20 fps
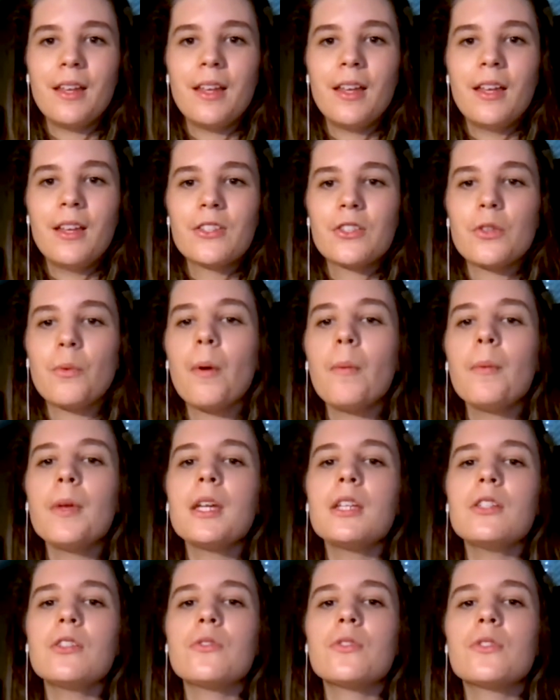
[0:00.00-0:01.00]
So what we
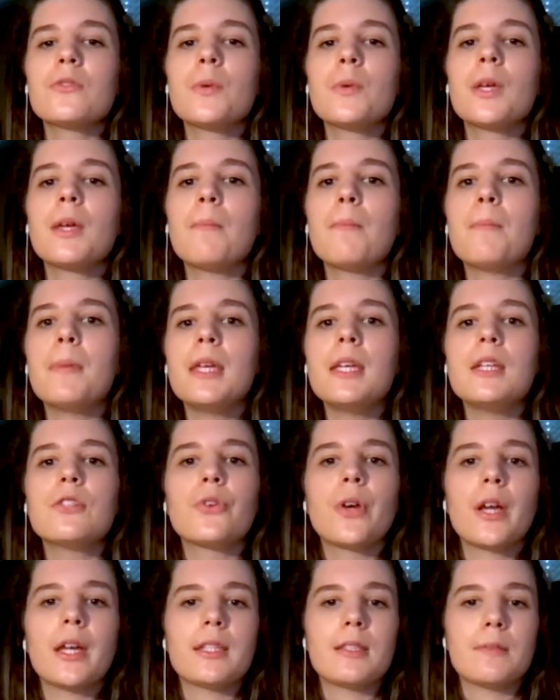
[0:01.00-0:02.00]
can do is we can be
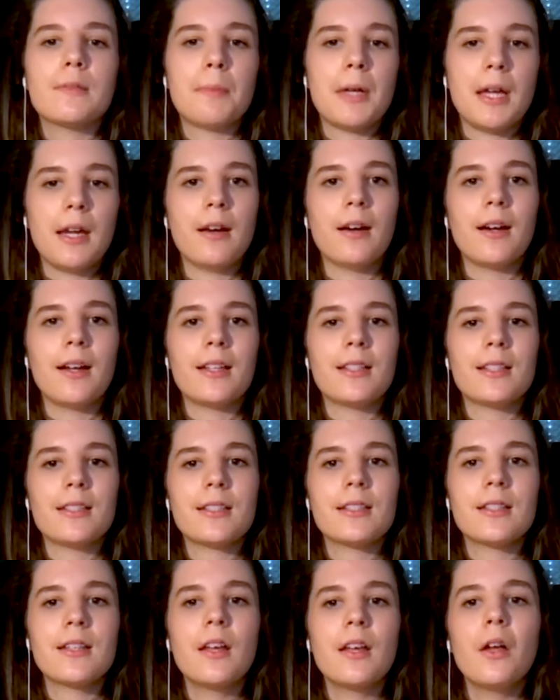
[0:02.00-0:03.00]
transparent.